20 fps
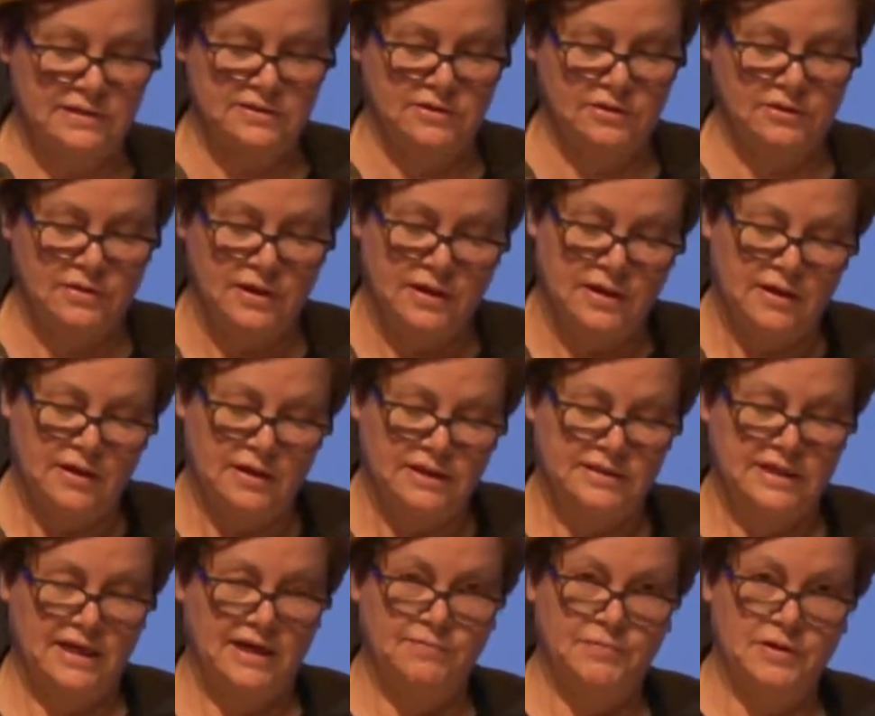So
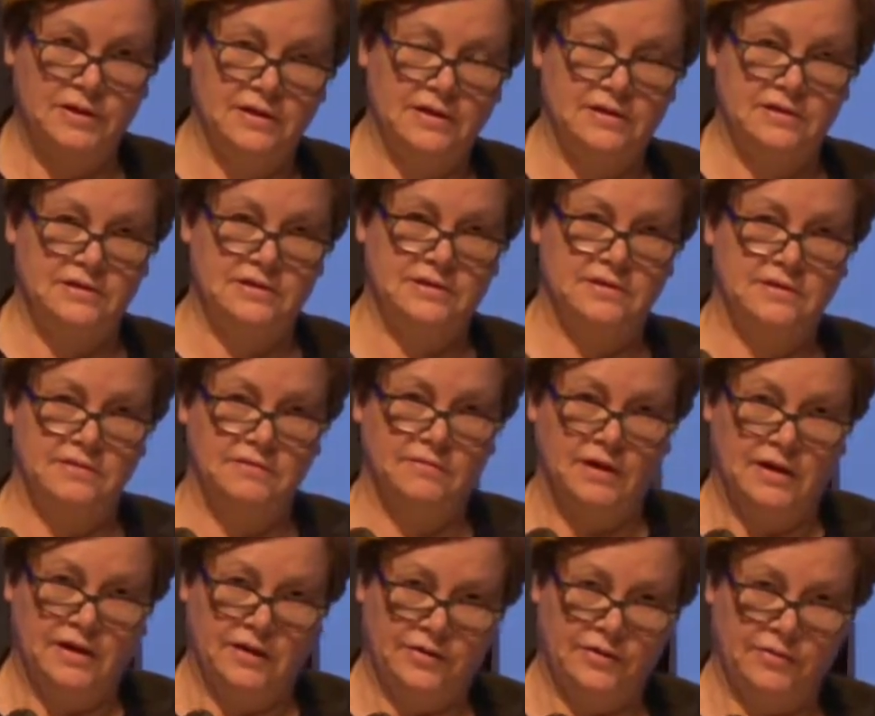tapping into the,
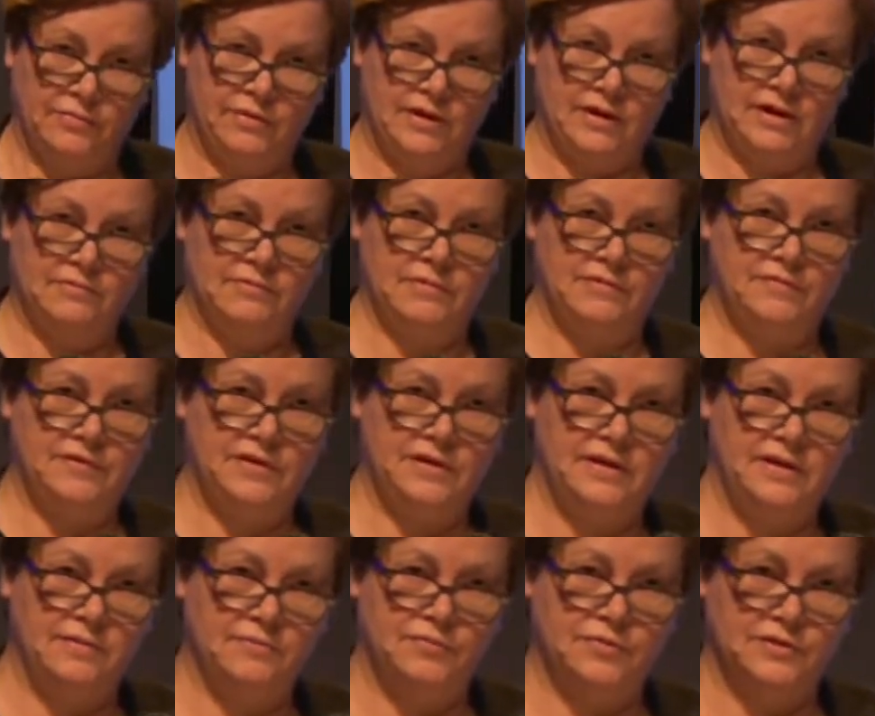the realm of
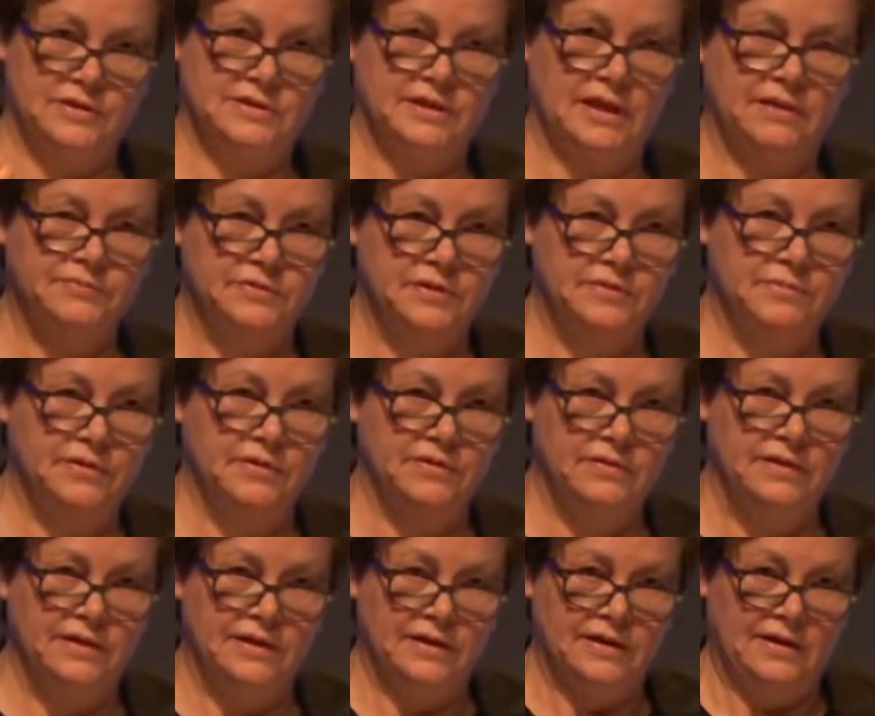the
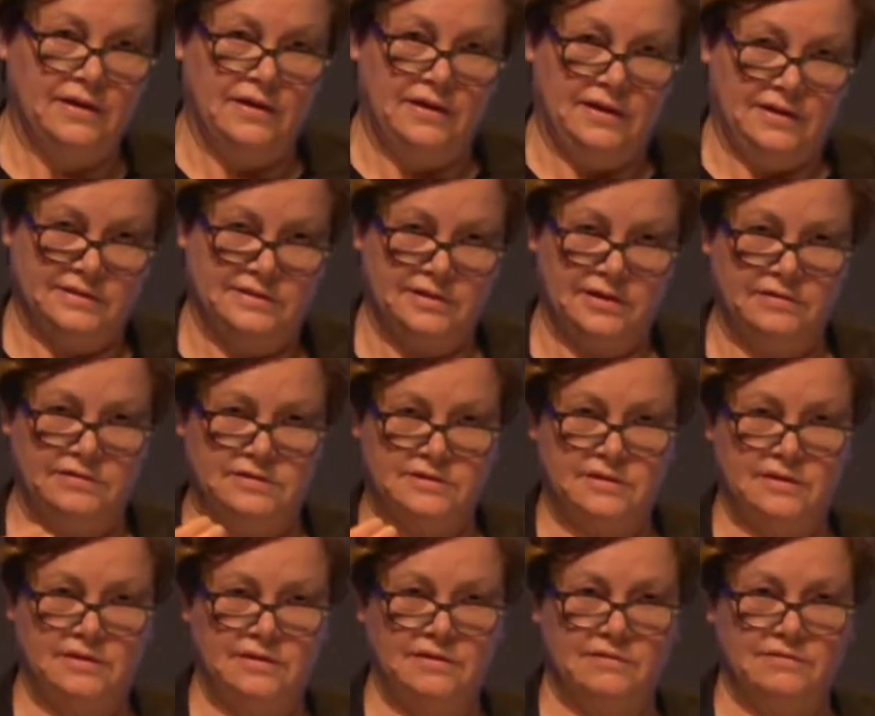imperceptible is
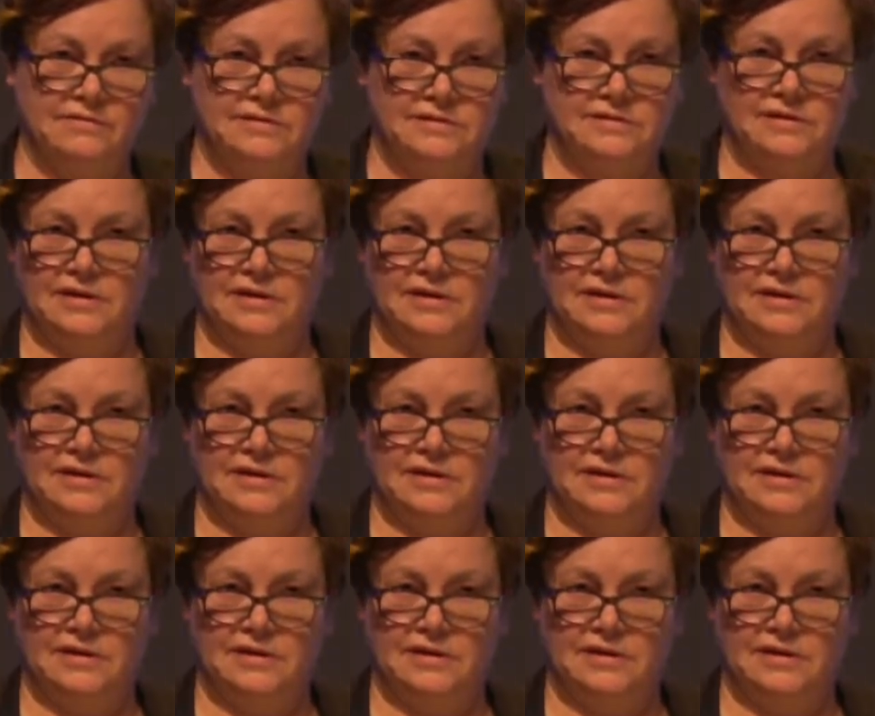also,